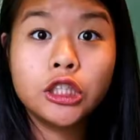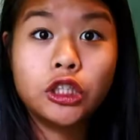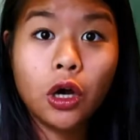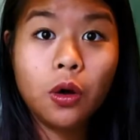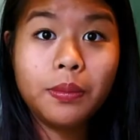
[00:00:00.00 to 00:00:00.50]

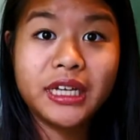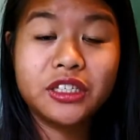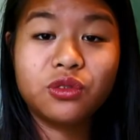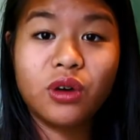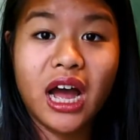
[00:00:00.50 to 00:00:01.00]
Don't
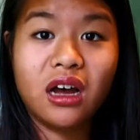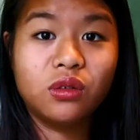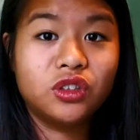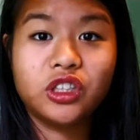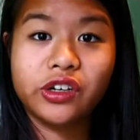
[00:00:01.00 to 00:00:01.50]
mess
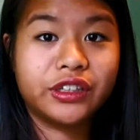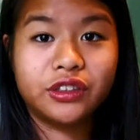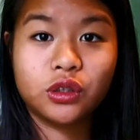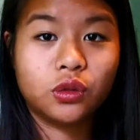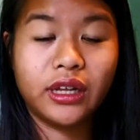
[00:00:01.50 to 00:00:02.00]
around during
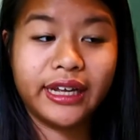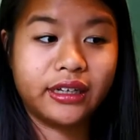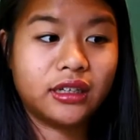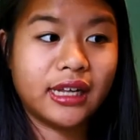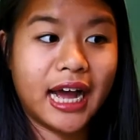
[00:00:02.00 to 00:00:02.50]

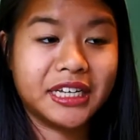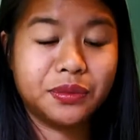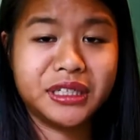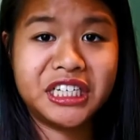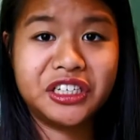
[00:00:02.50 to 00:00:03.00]
like class
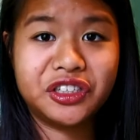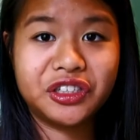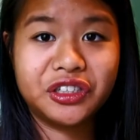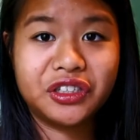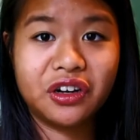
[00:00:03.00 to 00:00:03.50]
when
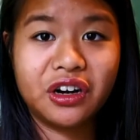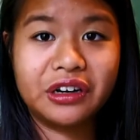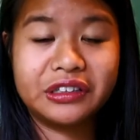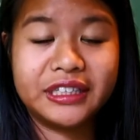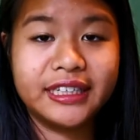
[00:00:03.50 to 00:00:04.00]
teachers
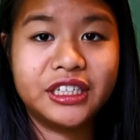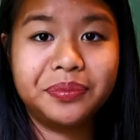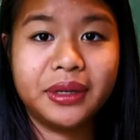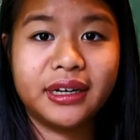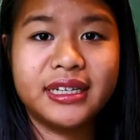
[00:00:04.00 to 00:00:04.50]
are
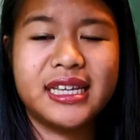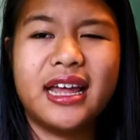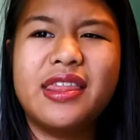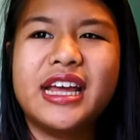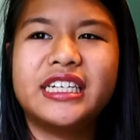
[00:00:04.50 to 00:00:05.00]
teaching, because
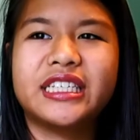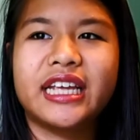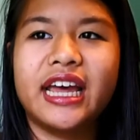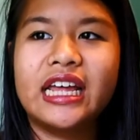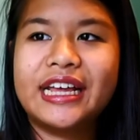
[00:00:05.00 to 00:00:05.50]
then they just
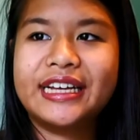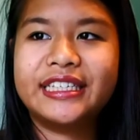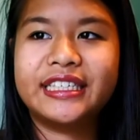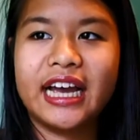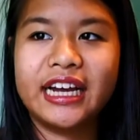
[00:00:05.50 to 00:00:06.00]
get
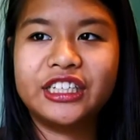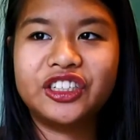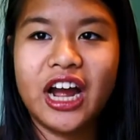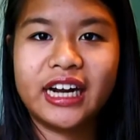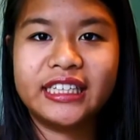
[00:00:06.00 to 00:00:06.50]

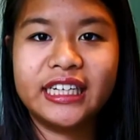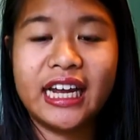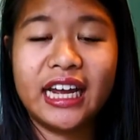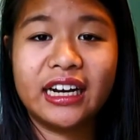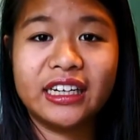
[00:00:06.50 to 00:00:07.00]
sidetracked,
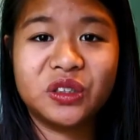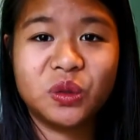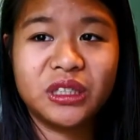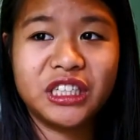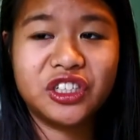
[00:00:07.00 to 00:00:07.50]
and high
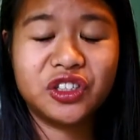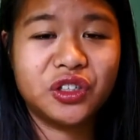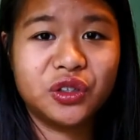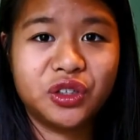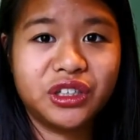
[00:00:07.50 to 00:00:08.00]
school teachers
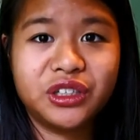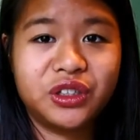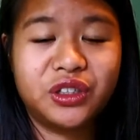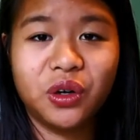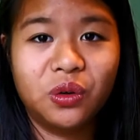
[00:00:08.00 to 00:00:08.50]
usually
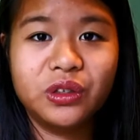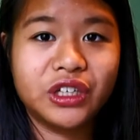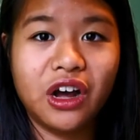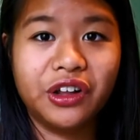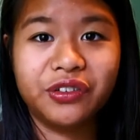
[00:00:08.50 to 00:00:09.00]
don't
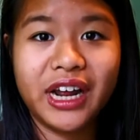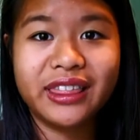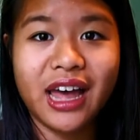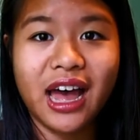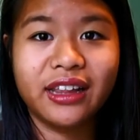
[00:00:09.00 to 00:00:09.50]
tolerate
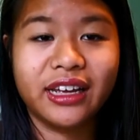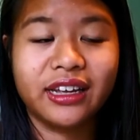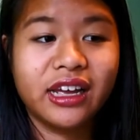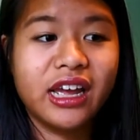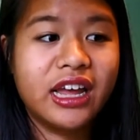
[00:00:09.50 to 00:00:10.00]
that. Like,
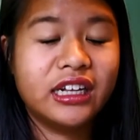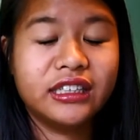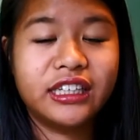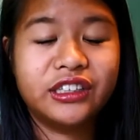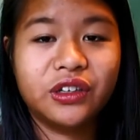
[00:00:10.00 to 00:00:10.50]

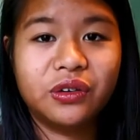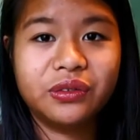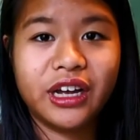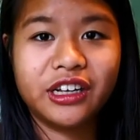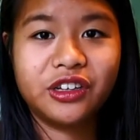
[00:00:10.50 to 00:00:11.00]
they don't
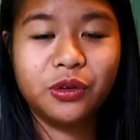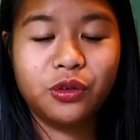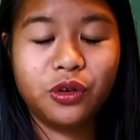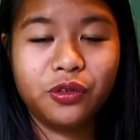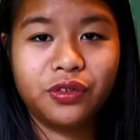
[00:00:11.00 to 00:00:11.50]
like you
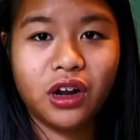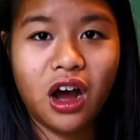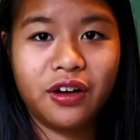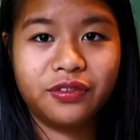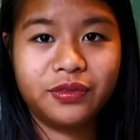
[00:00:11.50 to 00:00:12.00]
goofing
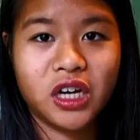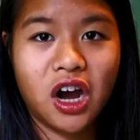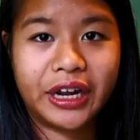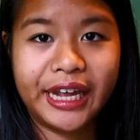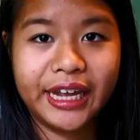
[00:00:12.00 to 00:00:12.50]
off,
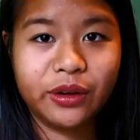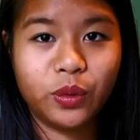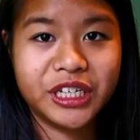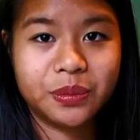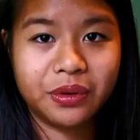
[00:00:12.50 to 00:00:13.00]
talking,
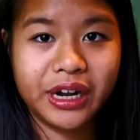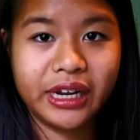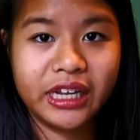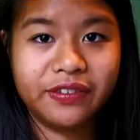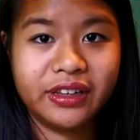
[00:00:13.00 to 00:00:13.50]

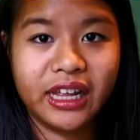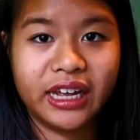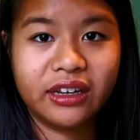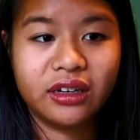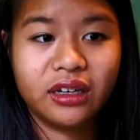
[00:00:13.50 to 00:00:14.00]
whispering, even like